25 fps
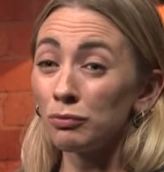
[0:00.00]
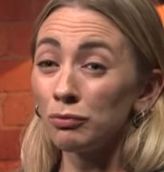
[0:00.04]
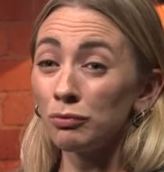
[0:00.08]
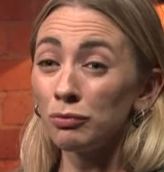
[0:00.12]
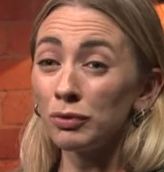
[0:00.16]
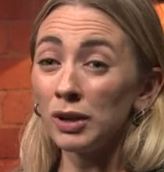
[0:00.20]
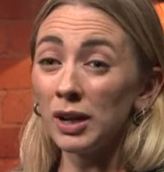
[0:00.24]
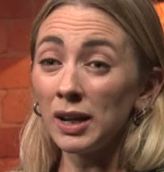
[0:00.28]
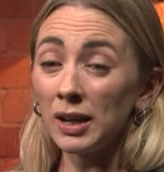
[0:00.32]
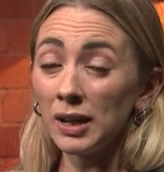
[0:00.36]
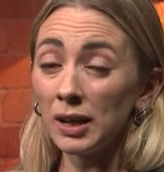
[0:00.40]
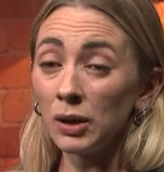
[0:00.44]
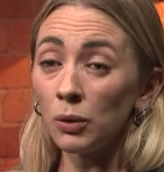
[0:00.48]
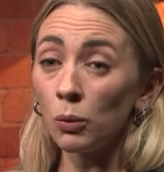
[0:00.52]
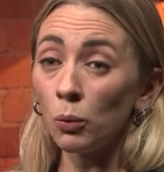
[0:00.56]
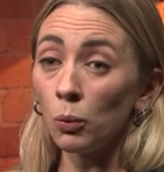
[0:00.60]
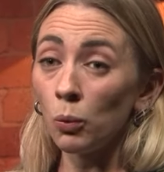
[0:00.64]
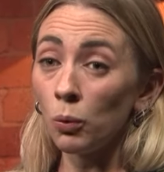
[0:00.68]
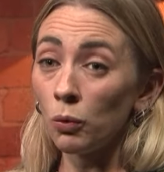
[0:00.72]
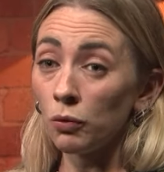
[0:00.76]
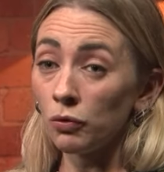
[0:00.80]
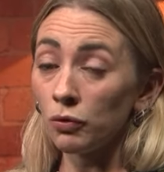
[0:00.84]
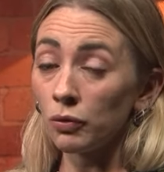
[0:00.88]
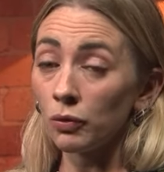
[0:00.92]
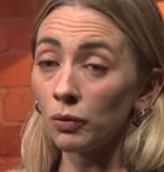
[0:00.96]
really
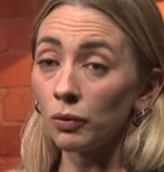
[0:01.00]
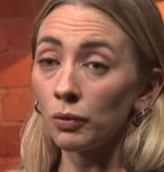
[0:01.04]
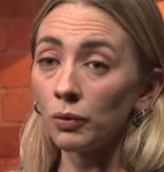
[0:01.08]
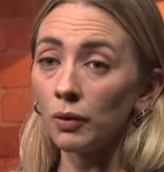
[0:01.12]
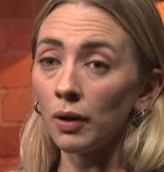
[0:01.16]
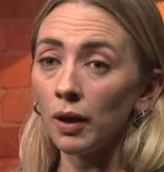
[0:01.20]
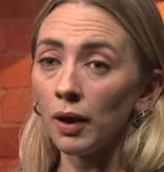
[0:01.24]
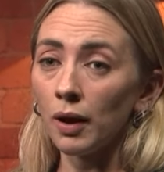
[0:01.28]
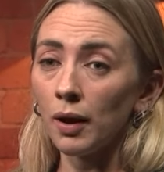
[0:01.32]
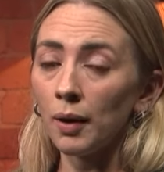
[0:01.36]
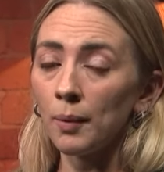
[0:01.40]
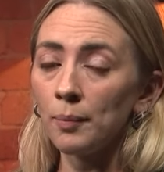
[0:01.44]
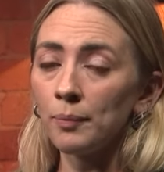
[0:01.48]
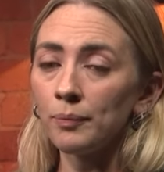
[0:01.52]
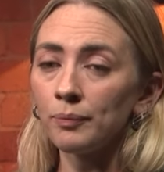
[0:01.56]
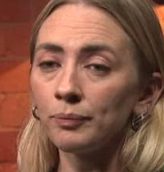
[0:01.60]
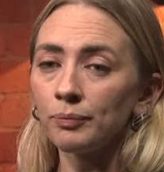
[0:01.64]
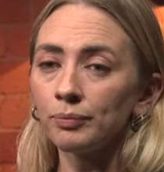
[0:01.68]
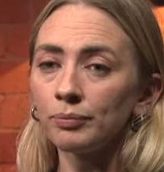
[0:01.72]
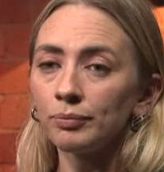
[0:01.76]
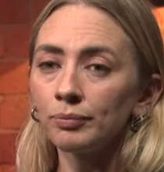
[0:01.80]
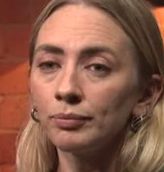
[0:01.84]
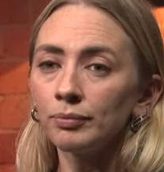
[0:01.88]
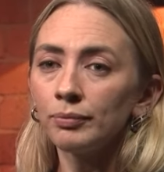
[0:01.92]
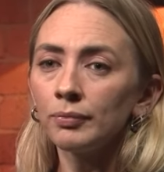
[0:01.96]
awful. I
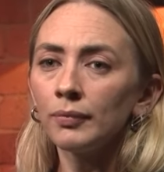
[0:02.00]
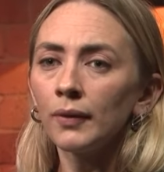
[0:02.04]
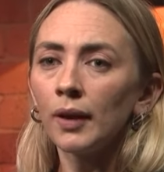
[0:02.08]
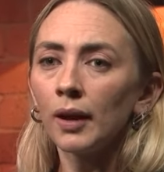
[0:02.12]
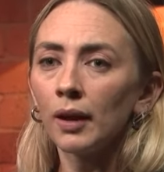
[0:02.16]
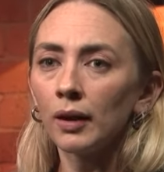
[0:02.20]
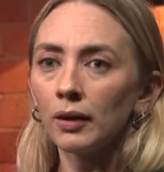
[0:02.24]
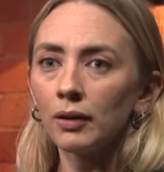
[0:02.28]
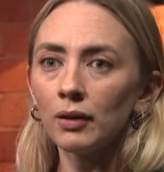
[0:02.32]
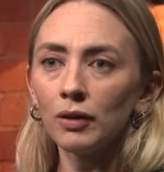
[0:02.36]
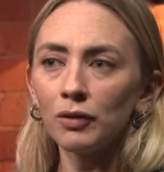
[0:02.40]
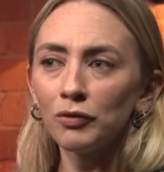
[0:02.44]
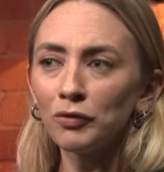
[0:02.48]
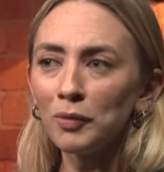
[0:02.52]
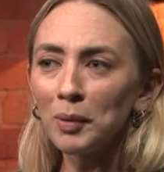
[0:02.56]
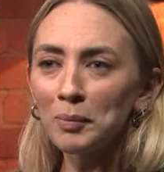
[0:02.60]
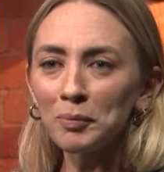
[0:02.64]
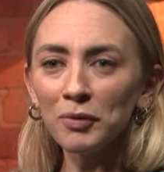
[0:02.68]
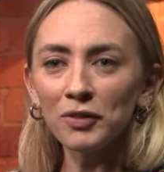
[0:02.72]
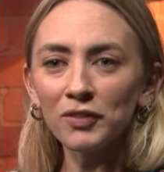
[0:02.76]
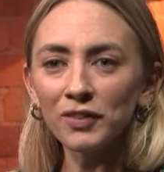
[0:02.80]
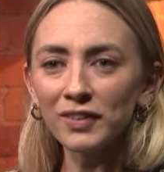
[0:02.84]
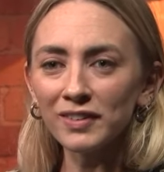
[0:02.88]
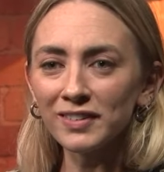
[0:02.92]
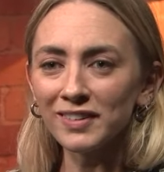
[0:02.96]
can't
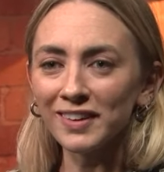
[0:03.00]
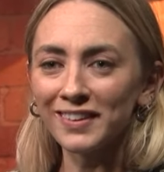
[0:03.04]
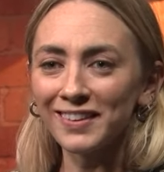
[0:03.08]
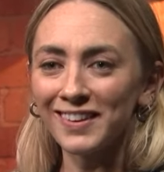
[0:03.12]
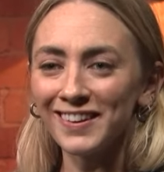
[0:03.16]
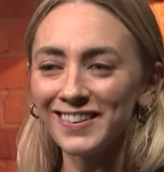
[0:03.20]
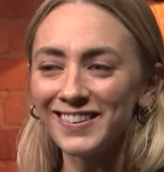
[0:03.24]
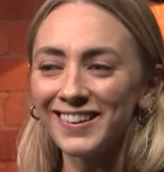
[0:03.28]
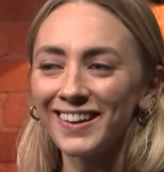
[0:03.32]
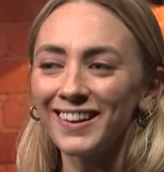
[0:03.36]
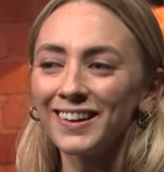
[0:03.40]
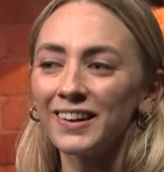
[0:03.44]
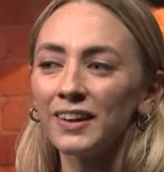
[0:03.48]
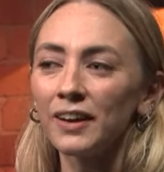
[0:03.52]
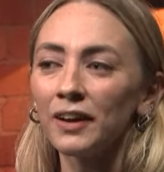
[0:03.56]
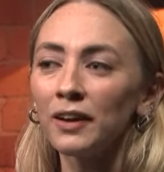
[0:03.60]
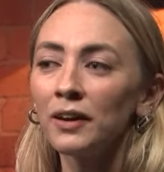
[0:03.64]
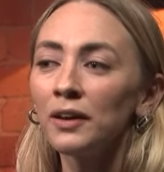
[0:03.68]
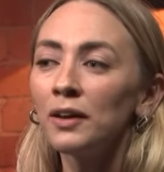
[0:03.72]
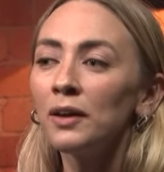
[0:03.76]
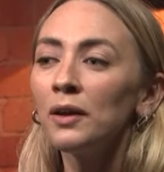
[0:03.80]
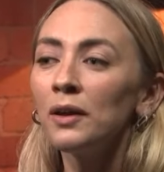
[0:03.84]
remember if I said this earlier.